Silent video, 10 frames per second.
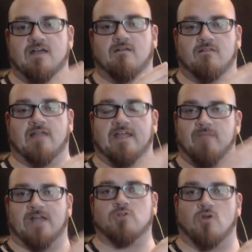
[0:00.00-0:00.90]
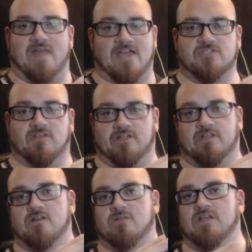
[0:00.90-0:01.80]
like metro masculine, you
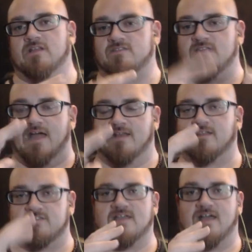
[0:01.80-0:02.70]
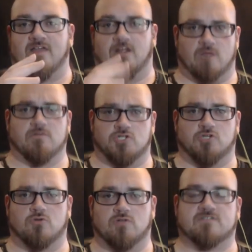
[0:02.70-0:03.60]
know what I mean? It's not like, I'm a
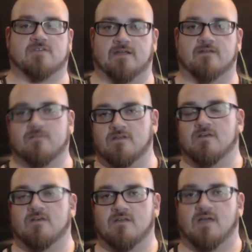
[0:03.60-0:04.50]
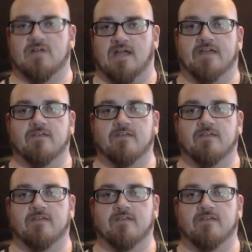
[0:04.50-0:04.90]
dude, it's like, I'm a guy,